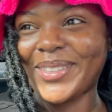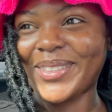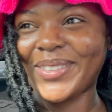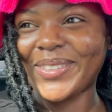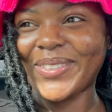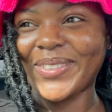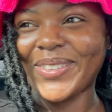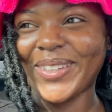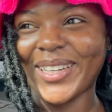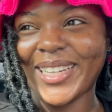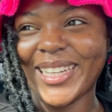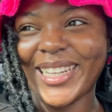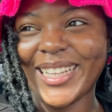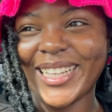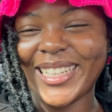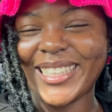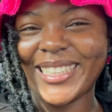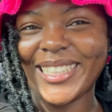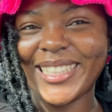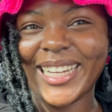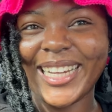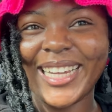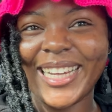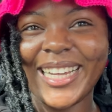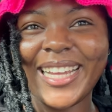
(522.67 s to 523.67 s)
to another
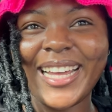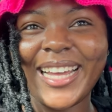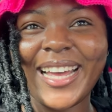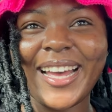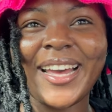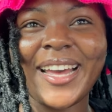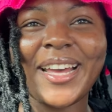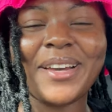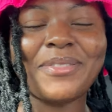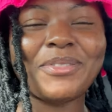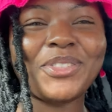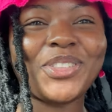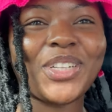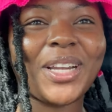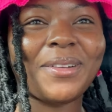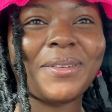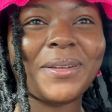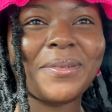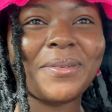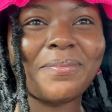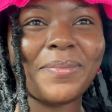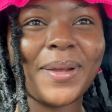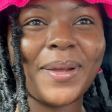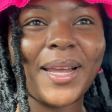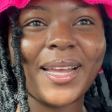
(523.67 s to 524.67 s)
day. I am
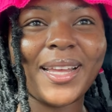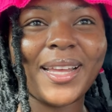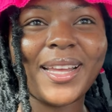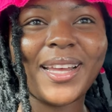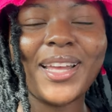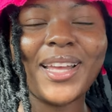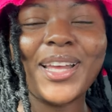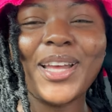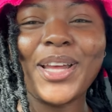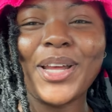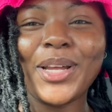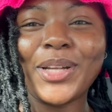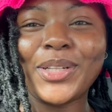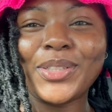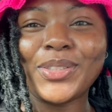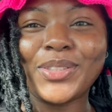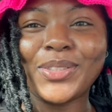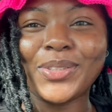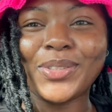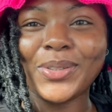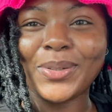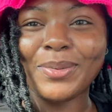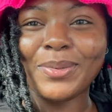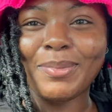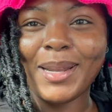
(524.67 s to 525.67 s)
driving back
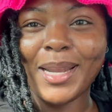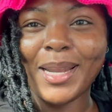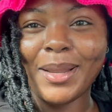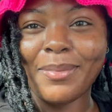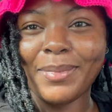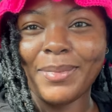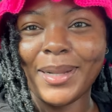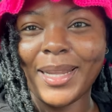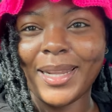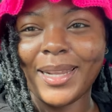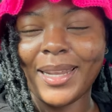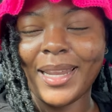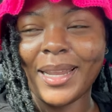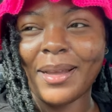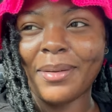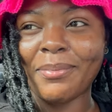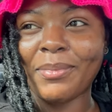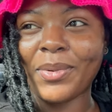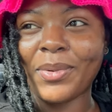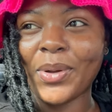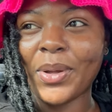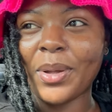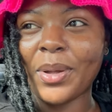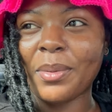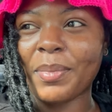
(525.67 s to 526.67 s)
to Balamlele. I'm
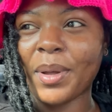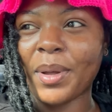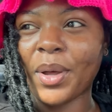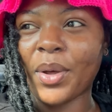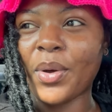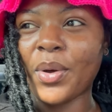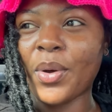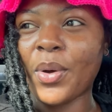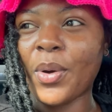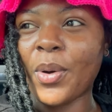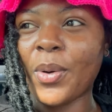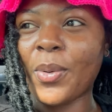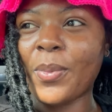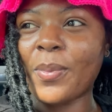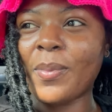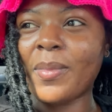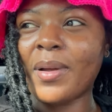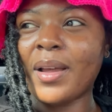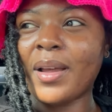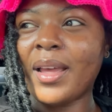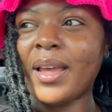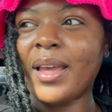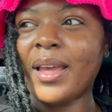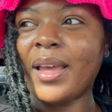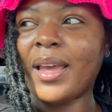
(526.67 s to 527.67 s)
going back home.
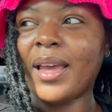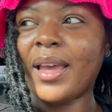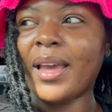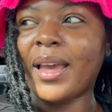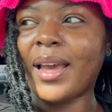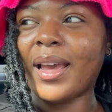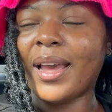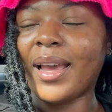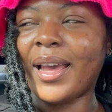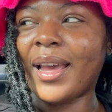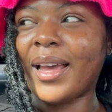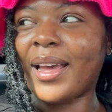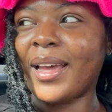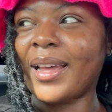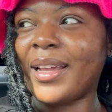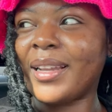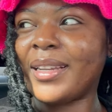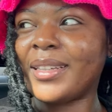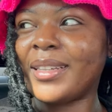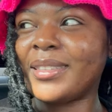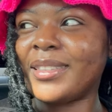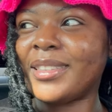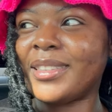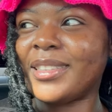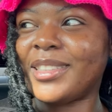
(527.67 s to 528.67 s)

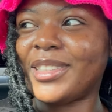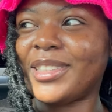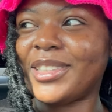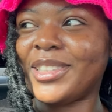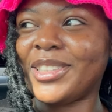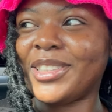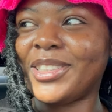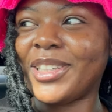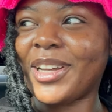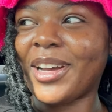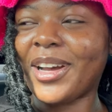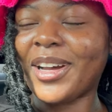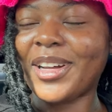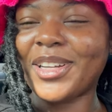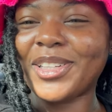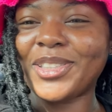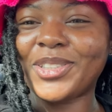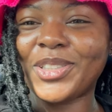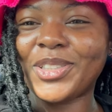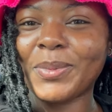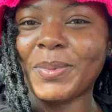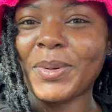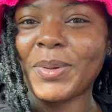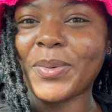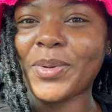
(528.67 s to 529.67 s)
And yeah,
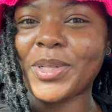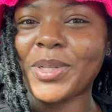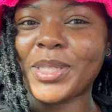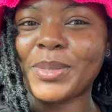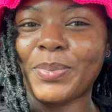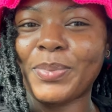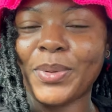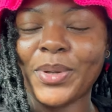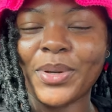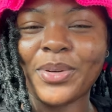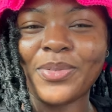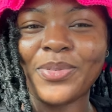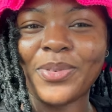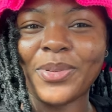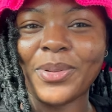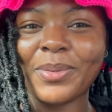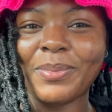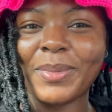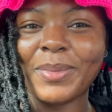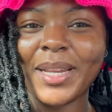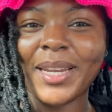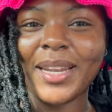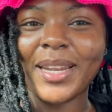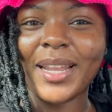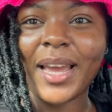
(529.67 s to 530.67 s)
Joburg was beautiful,
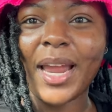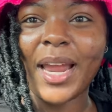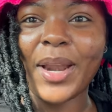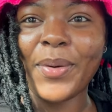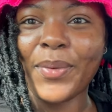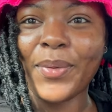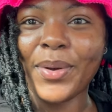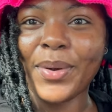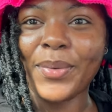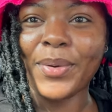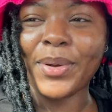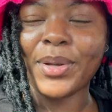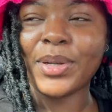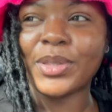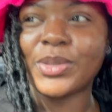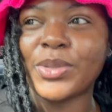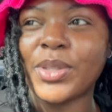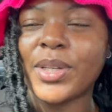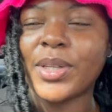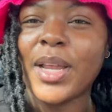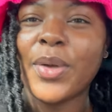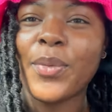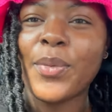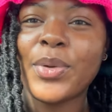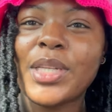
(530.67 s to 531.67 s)
man. Like, I really, really enjoyed
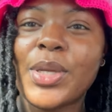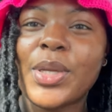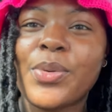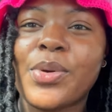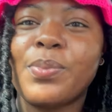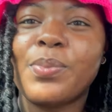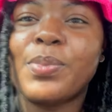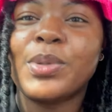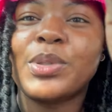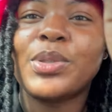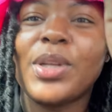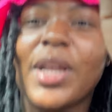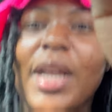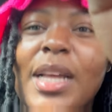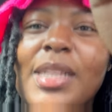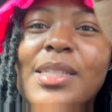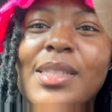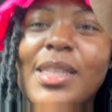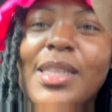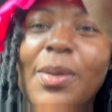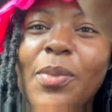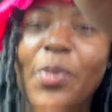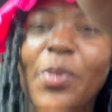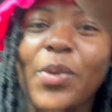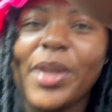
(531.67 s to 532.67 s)
it. I wish I could put you guys
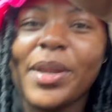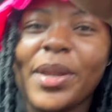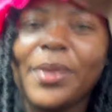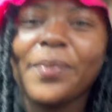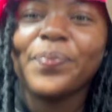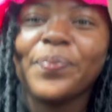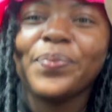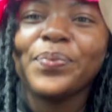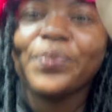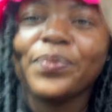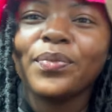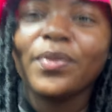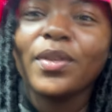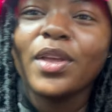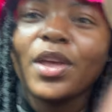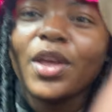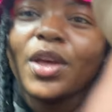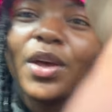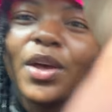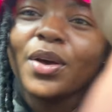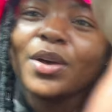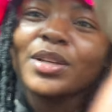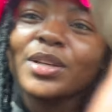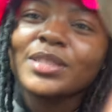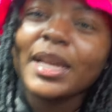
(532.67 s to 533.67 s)
somewhere,
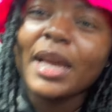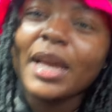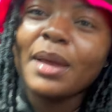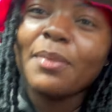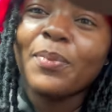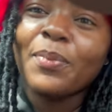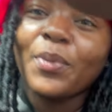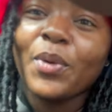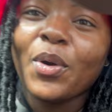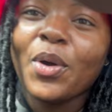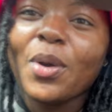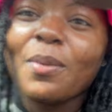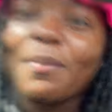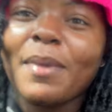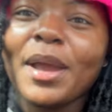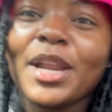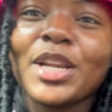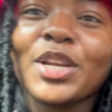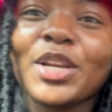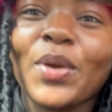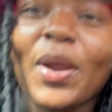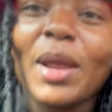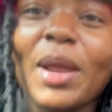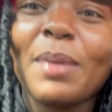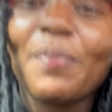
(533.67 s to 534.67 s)
because I broke my
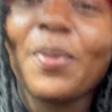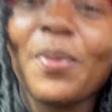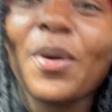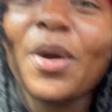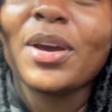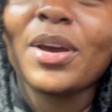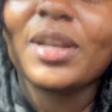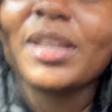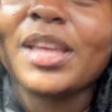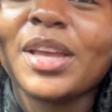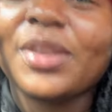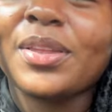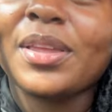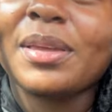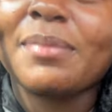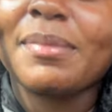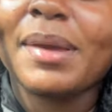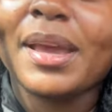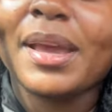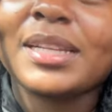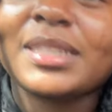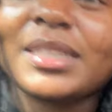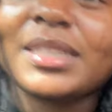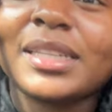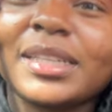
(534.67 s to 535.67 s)
tripod. Can you
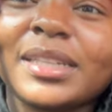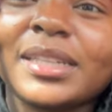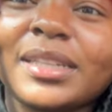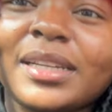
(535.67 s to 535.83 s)
imagine?